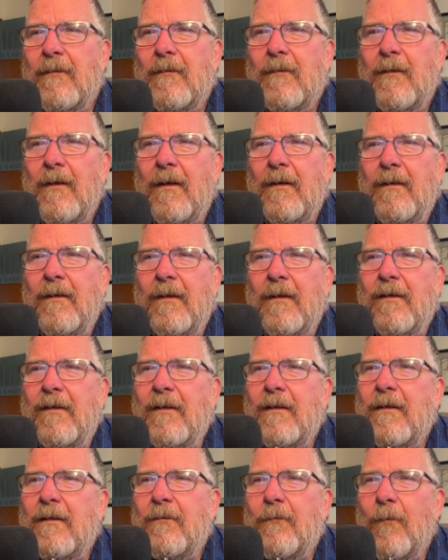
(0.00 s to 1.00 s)
And I
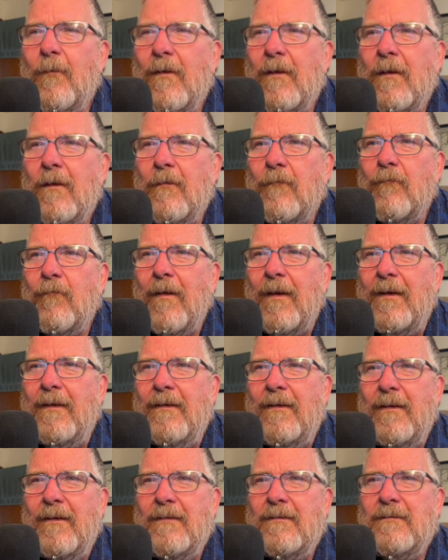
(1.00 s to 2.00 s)
think the one on the right
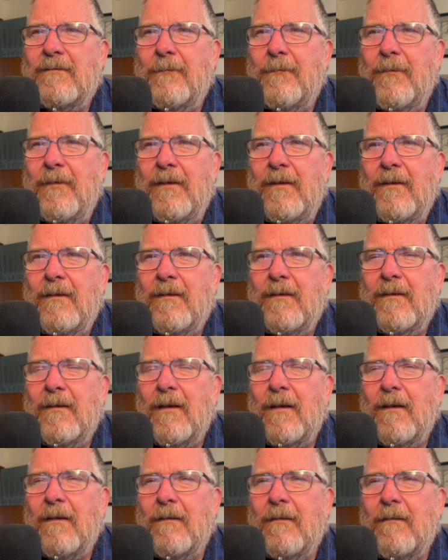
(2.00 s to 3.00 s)
needs to be
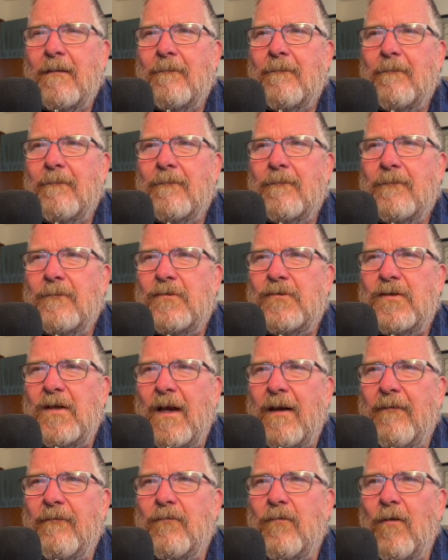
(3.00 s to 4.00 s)

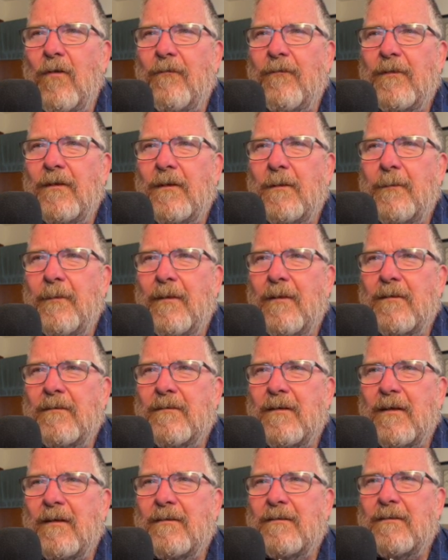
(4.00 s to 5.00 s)
shaved off a little bit. It
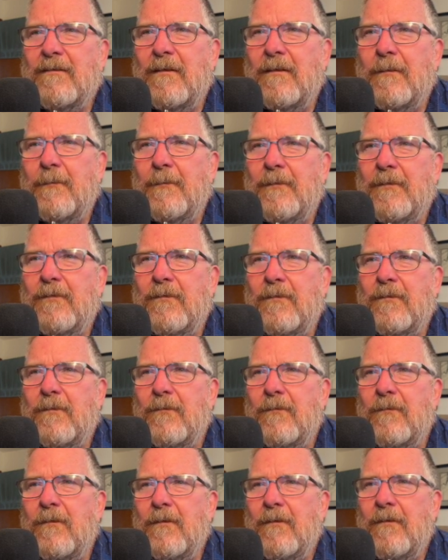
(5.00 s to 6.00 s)
looks like it's a little bit
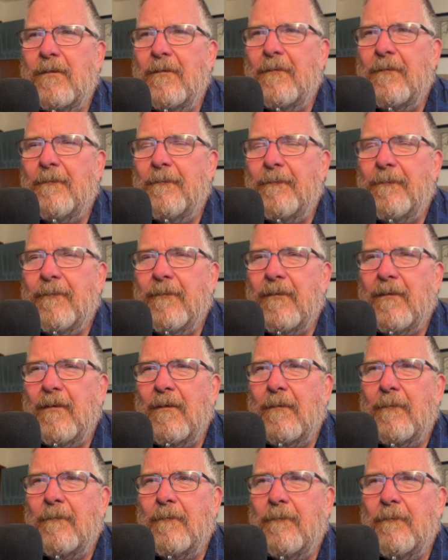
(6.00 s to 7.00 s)
too
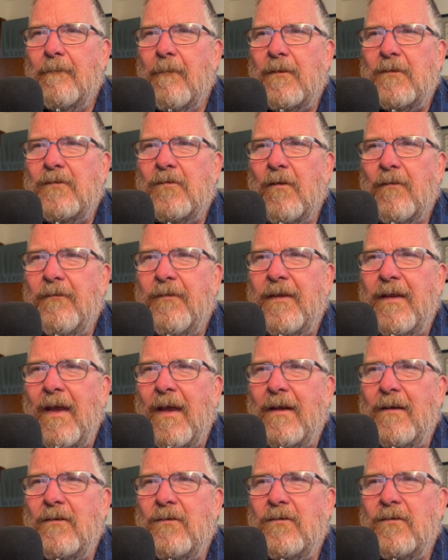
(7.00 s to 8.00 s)
much off the
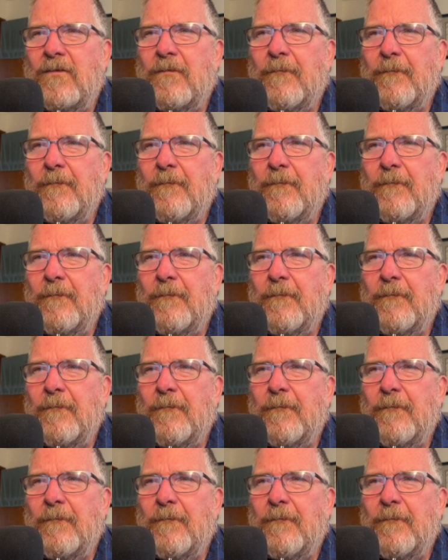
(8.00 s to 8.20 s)
edge.